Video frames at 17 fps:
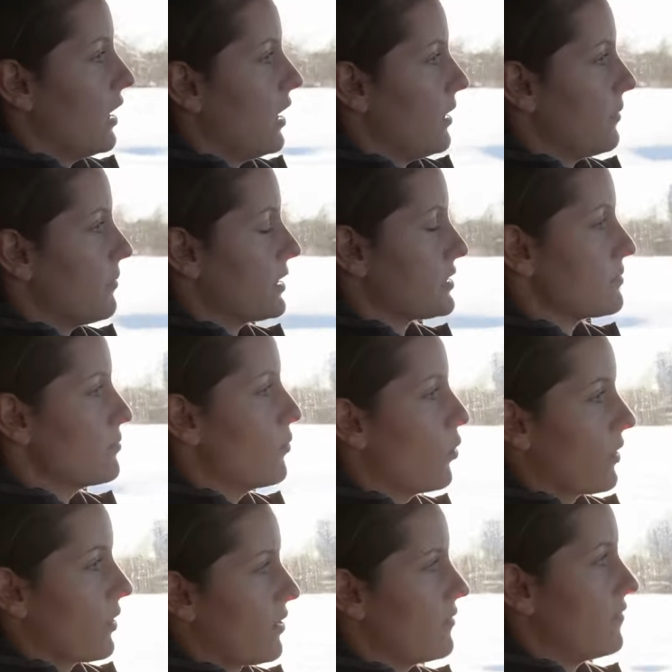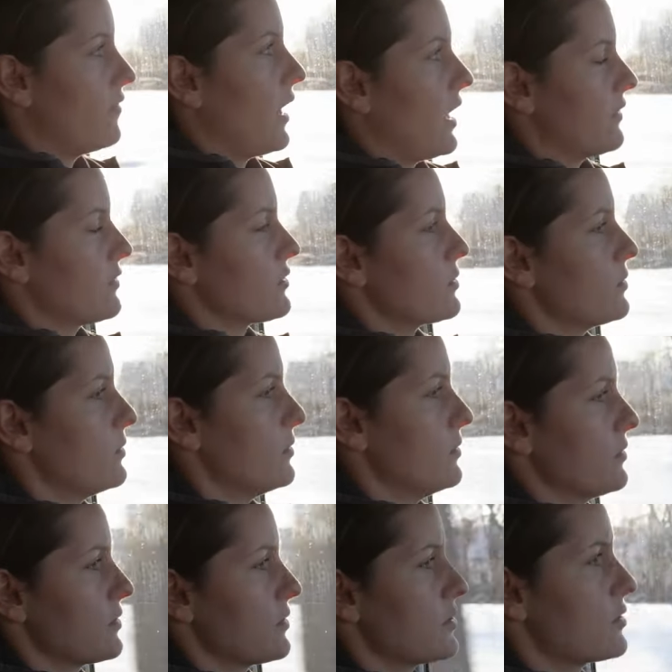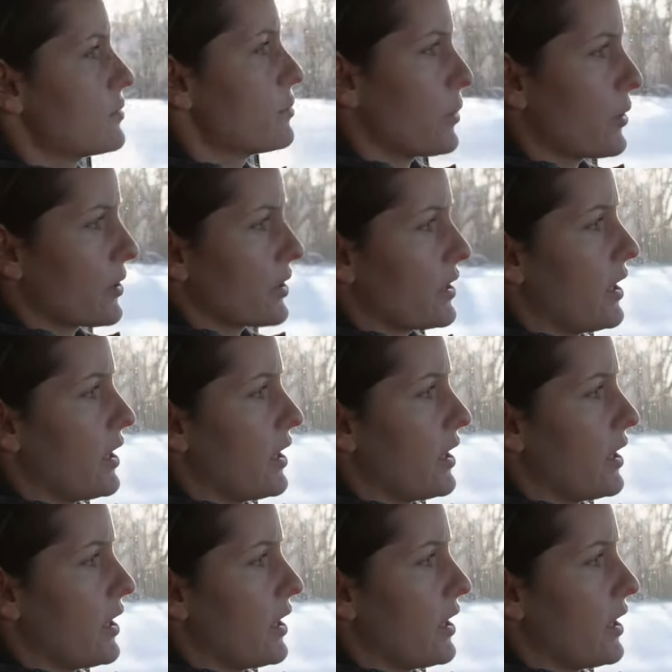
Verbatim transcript: Um, that's more than five schools per